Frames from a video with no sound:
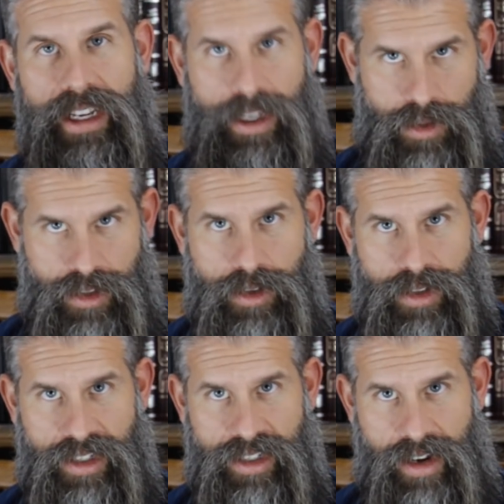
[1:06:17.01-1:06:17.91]
he was
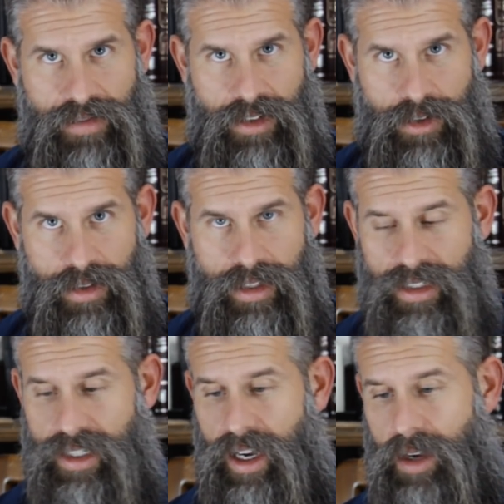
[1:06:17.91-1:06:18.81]
37 during
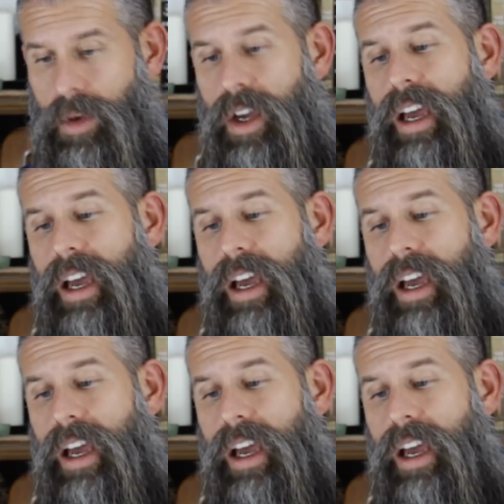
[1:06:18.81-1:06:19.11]
this time.